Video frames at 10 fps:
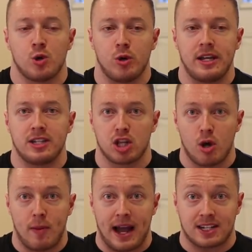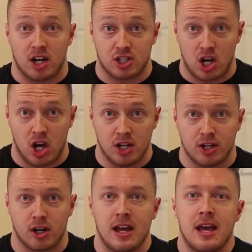who his low back tucks
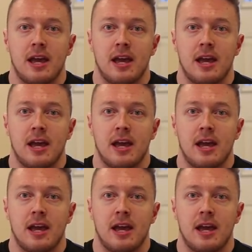under.